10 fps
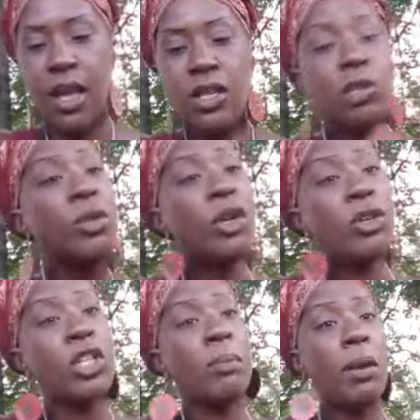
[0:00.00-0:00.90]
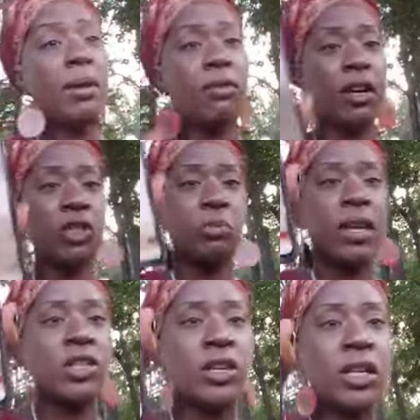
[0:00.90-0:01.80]
So when you go to the public records
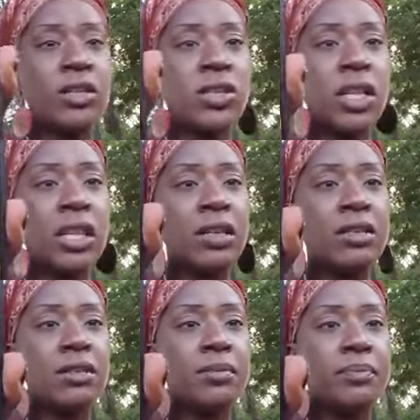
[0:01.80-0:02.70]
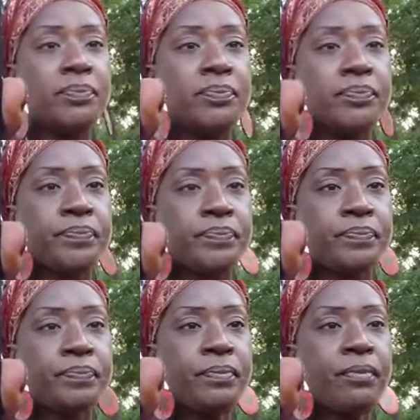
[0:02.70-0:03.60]
page, you're going to see this.
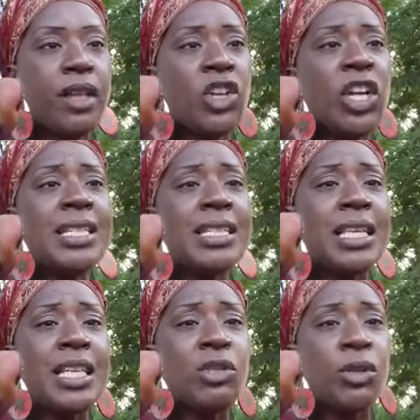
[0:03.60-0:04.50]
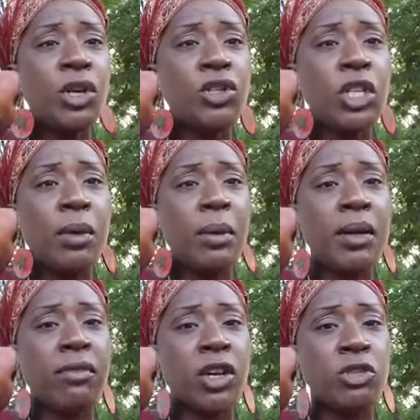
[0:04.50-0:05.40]
You're going to see this when you go to the
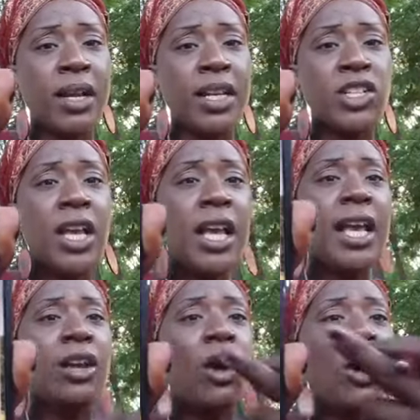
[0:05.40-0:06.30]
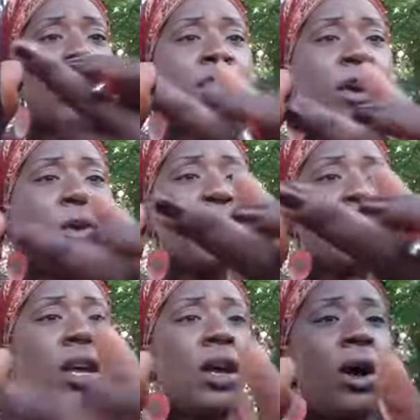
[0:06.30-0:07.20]
public records page. And all of
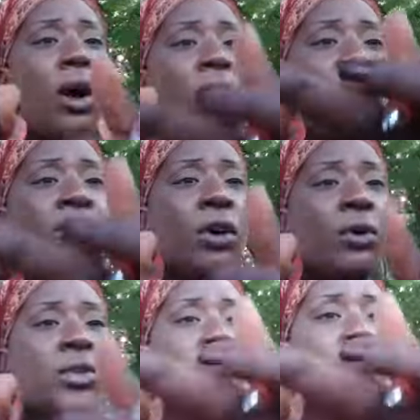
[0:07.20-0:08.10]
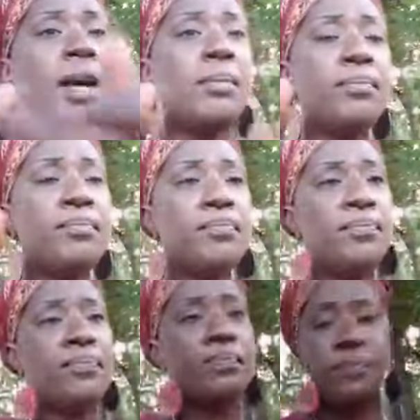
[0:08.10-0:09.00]
those, all of those, um,
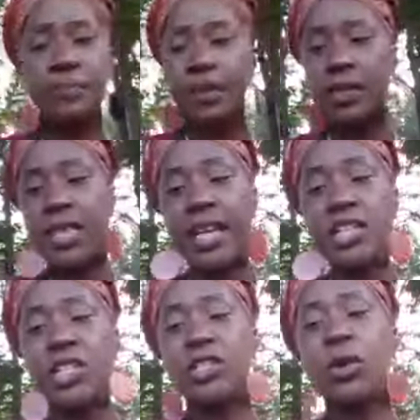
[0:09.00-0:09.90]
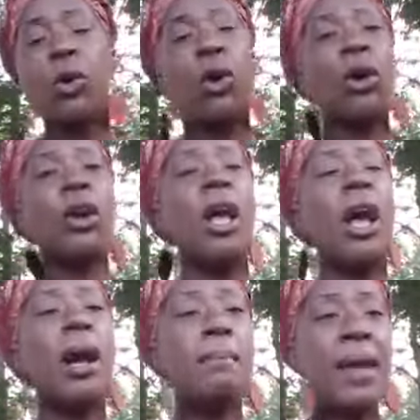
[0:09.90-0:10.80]
sections or
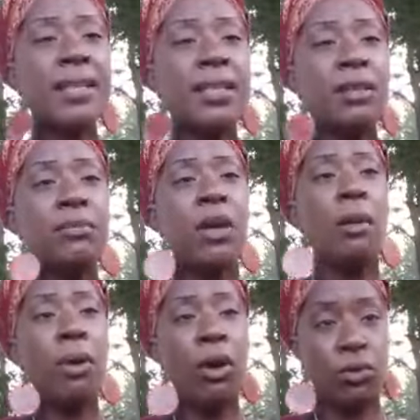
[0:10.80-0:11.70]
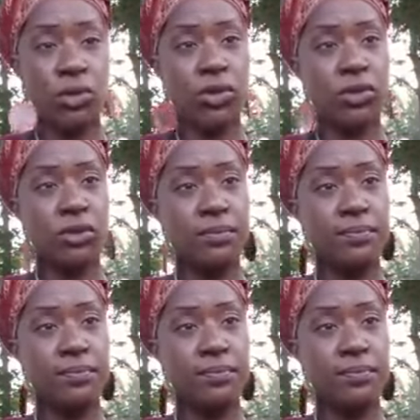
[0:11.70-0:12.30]
Amexam posts,